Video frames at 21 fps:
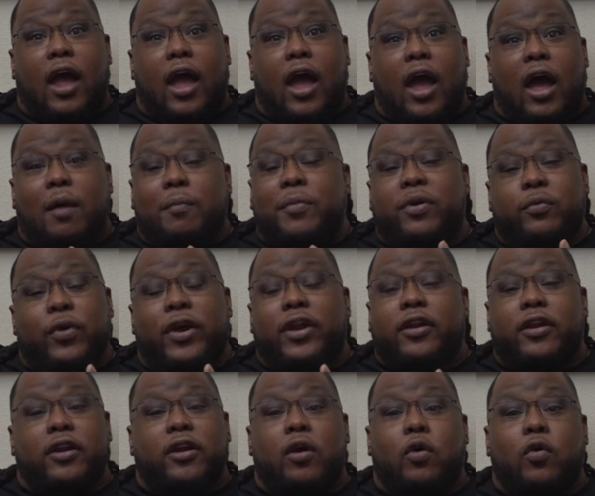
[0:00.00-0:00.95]
I'll be
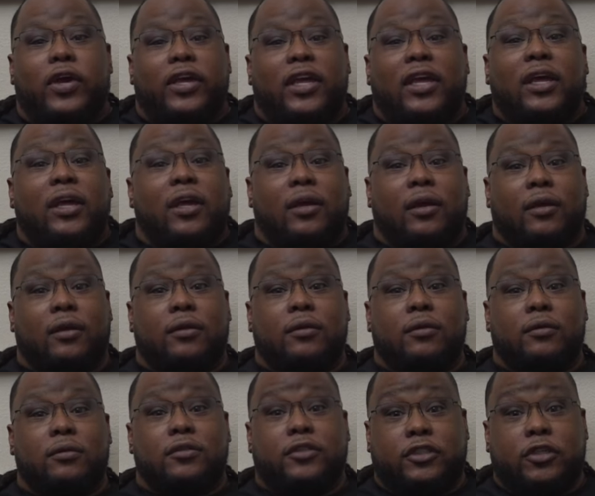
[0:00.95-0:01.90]
ready to go again
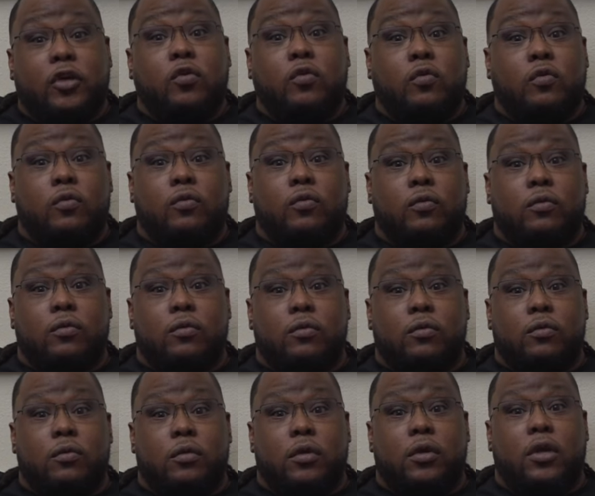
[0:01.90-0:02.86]
soon.
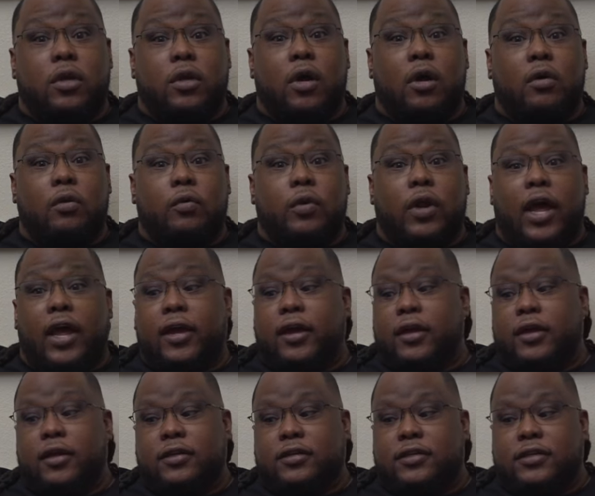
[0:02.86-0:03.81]
Mm-hmm. You know, like
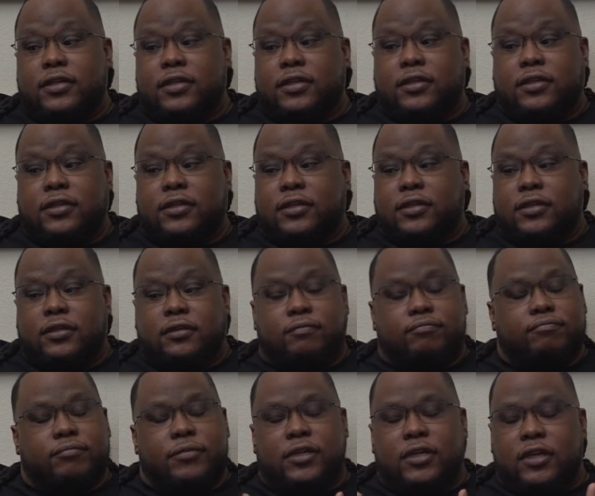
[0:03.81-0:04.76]
it's it's it's
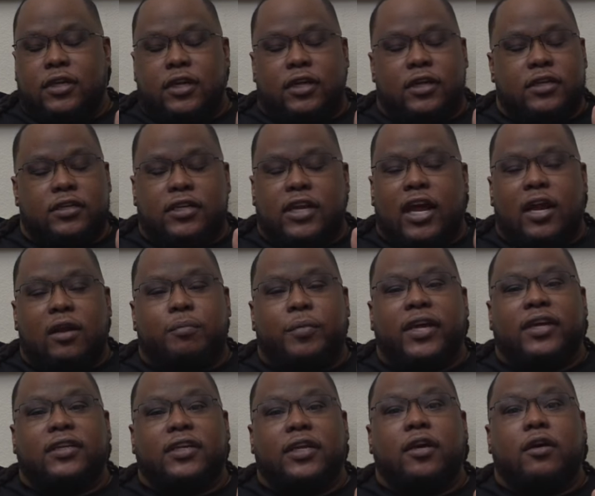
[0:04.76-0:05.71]
it's not a
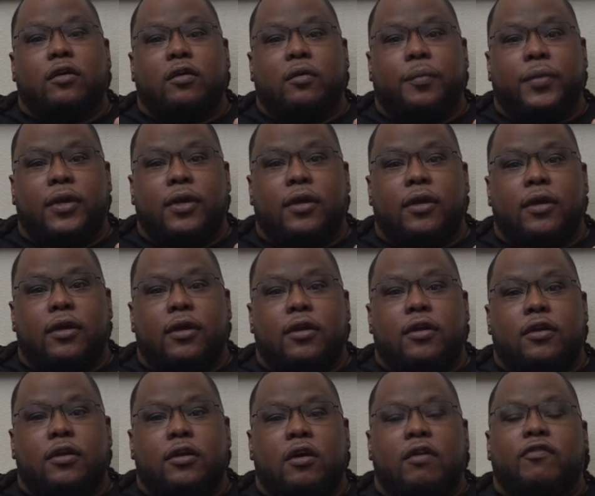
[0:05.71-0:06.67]
big deal to me.
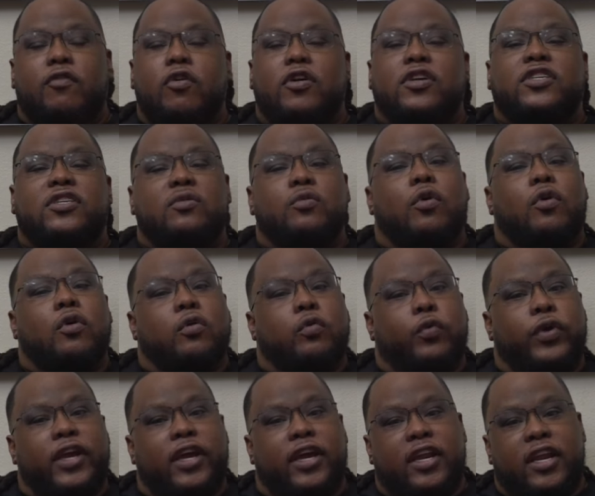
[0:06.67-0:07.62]
You know, of course you want to
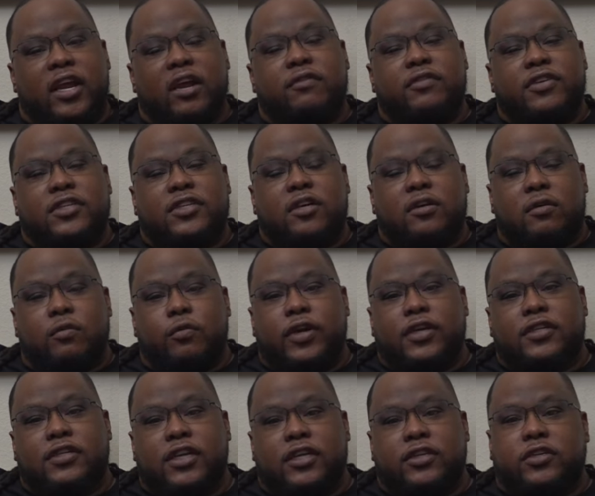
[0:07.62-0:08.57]
win every single
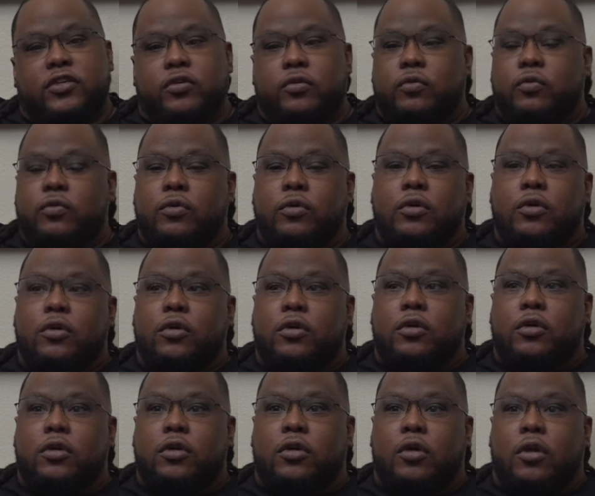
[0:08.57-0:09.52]
race that you
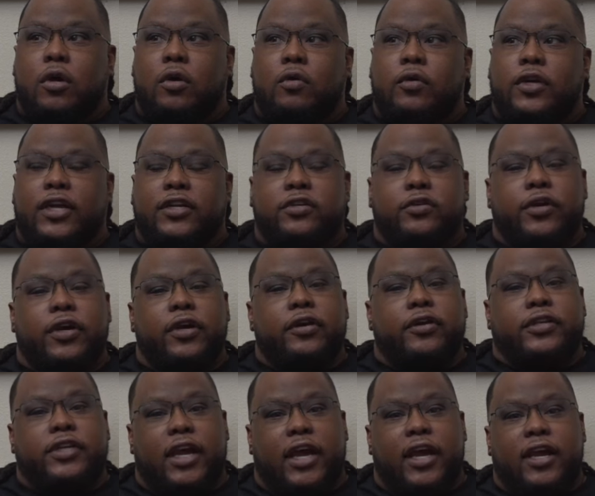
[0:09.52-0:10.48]
you know, that you
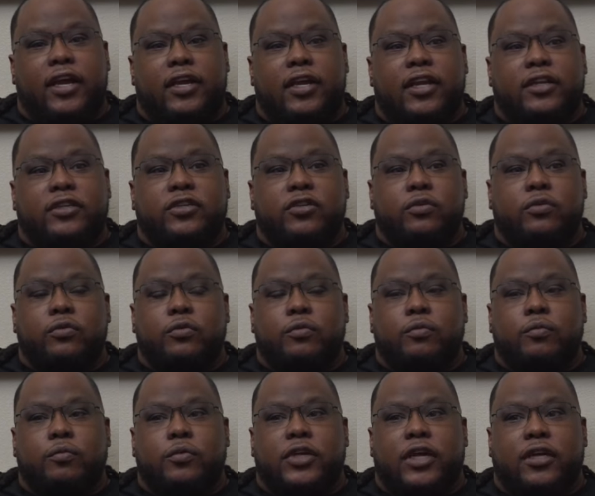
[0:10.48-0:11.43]
entertain, that you
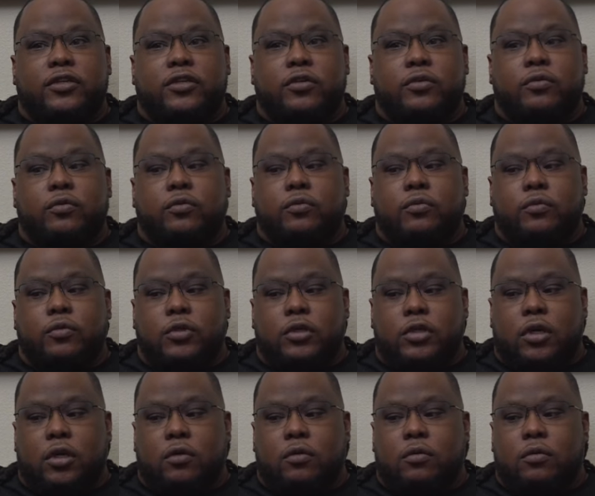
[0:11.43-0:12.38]
that you you
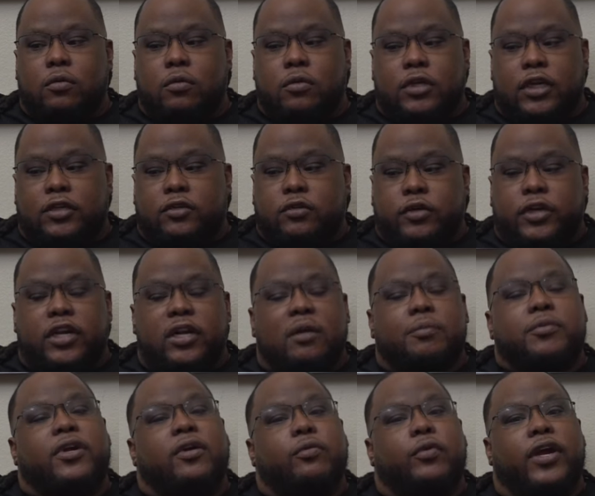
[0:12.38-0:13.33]
know that you get
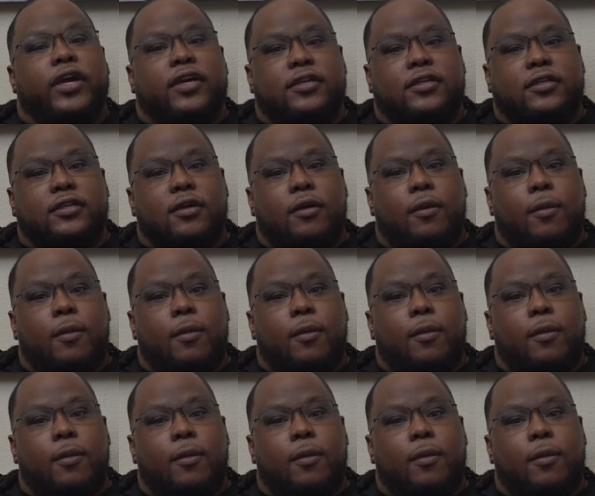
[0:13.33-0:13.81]
up and race.